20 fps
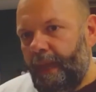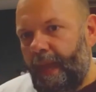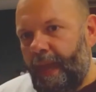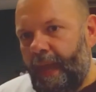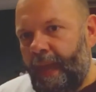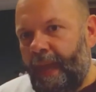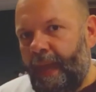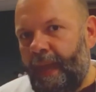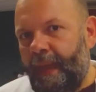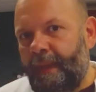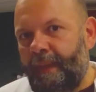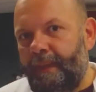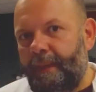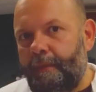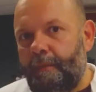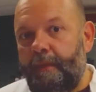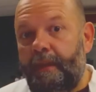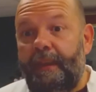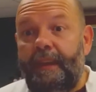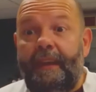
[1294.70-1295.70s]
And
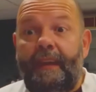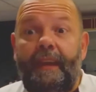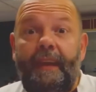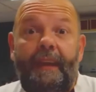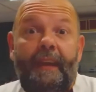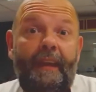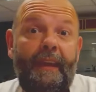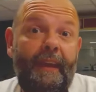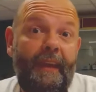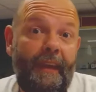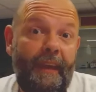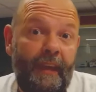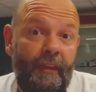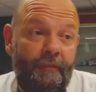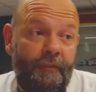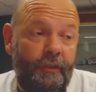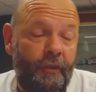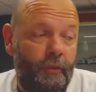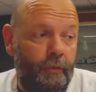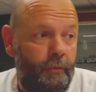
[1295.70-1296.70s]

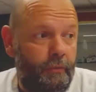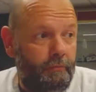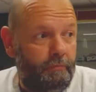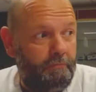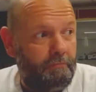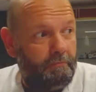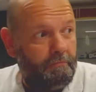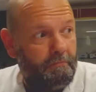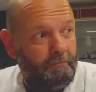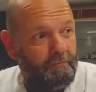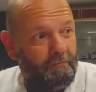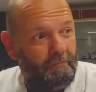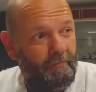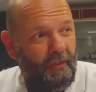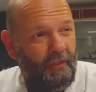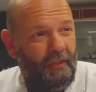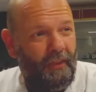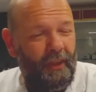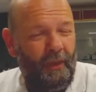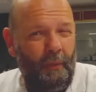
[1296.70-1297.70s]
if you
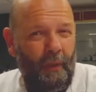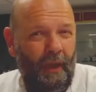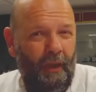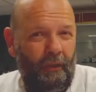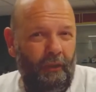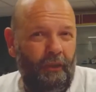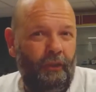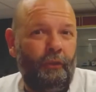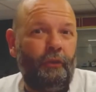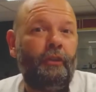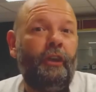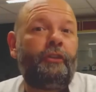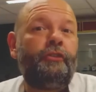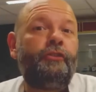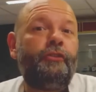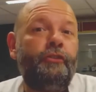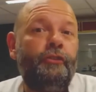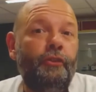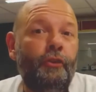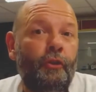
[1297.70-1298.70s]
think, well, you're not
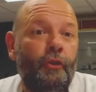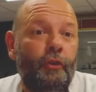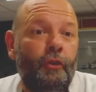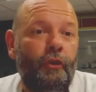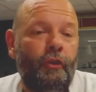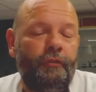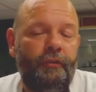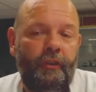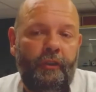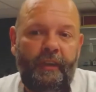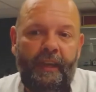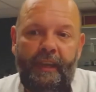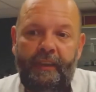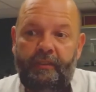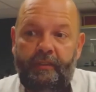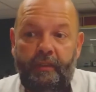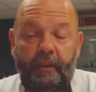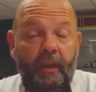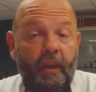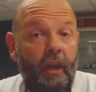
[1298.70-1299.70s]
sure of your
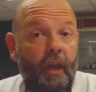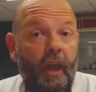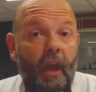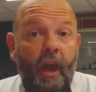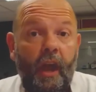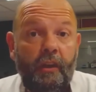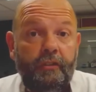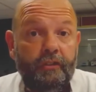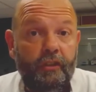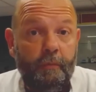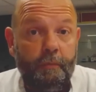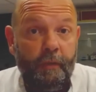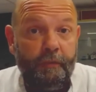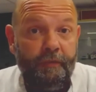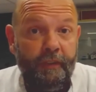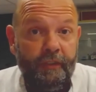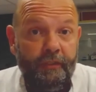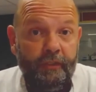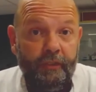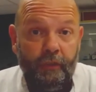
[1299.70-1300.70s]
case, ask a
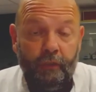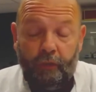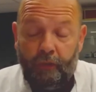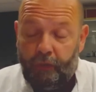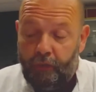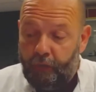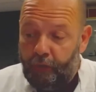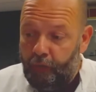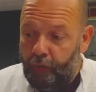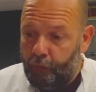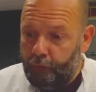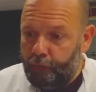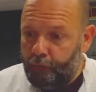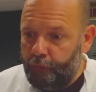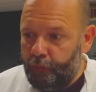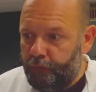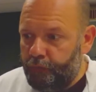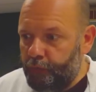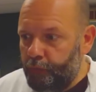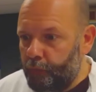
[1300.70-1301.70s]
professional. Go to
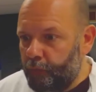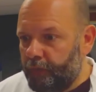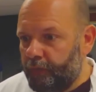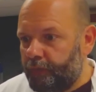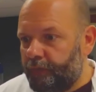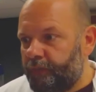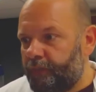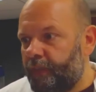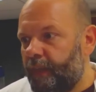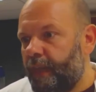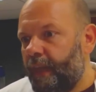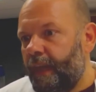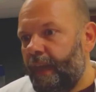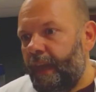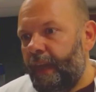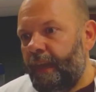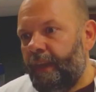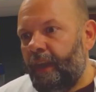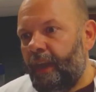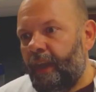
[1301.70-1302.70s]
a jeweler's
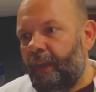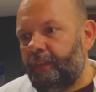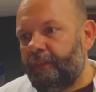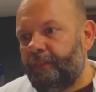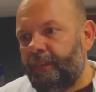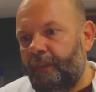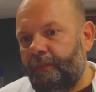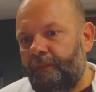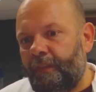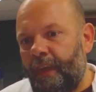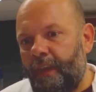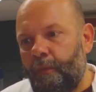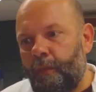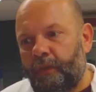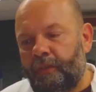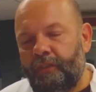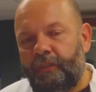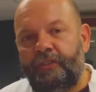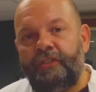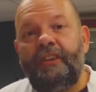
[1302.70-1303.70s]
and ask if they
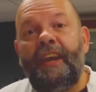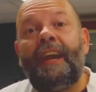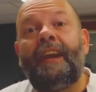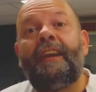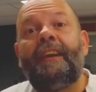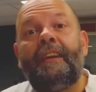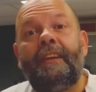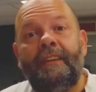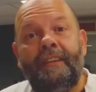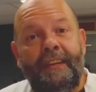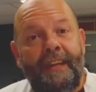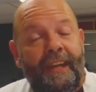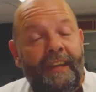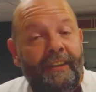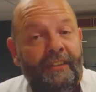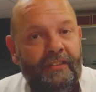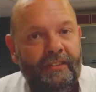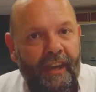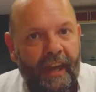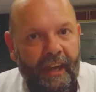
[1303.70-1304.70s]
want to check the
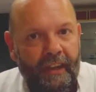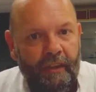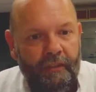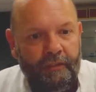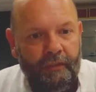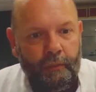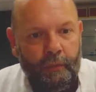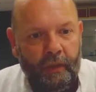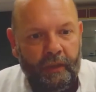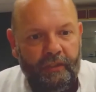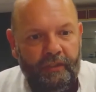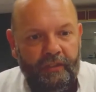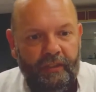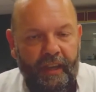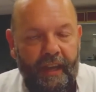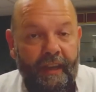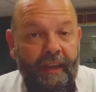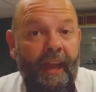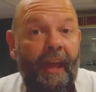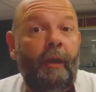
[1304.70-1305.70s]
inside of a watch
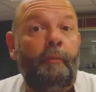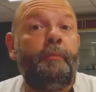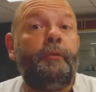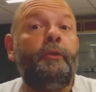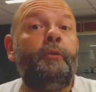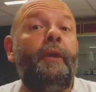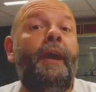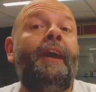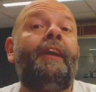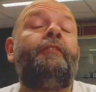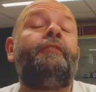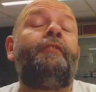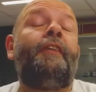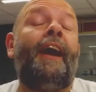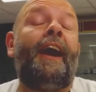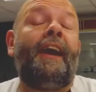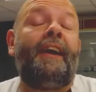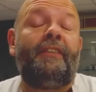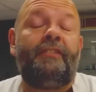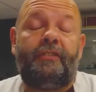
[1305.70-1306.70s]
and help you
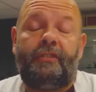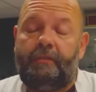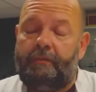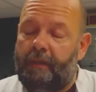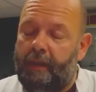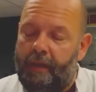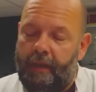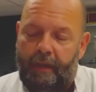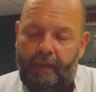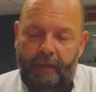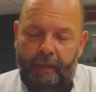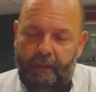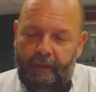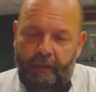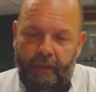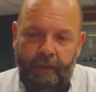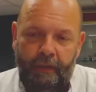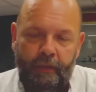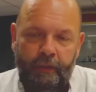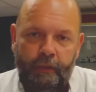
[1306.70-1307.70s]
advise.
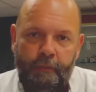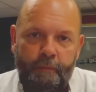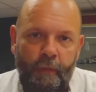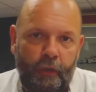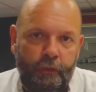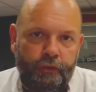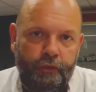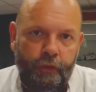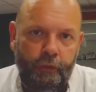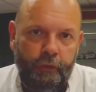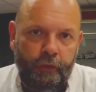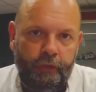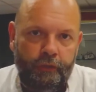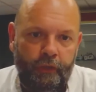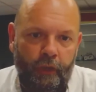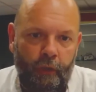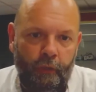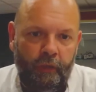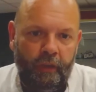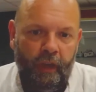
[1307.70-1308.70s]
Most jewelers
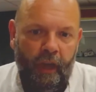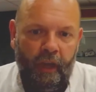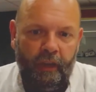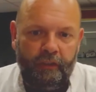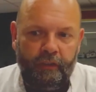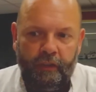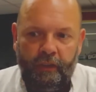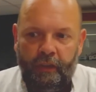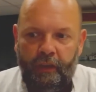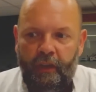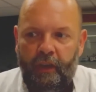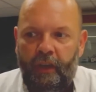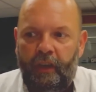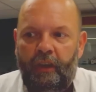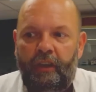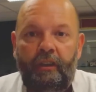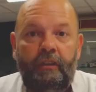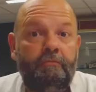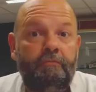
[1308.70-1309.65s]
only ask a